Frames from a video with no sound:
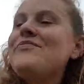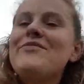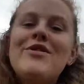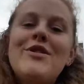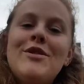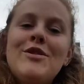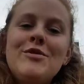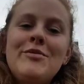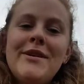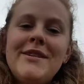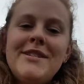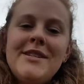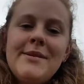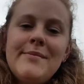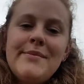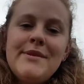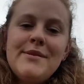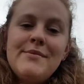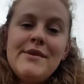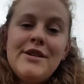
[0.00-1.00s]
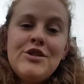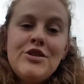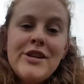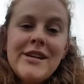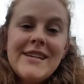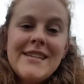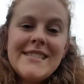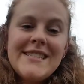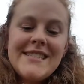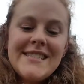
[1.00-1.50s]
those are my tips and my
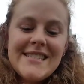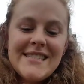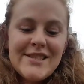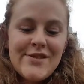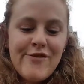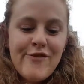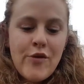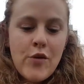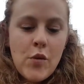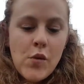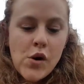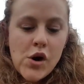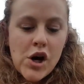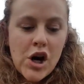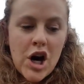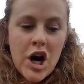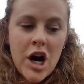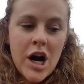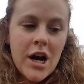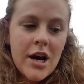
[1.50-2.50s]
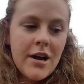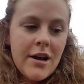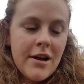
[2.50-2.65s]
tricks for